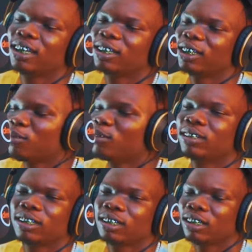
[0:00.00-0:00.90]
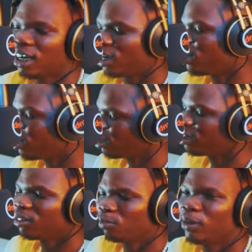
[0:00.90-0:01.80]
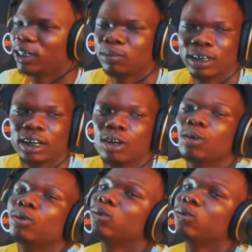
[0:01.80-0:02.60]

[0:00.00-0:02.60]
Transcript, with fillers: yeah, some of it is like makes me like,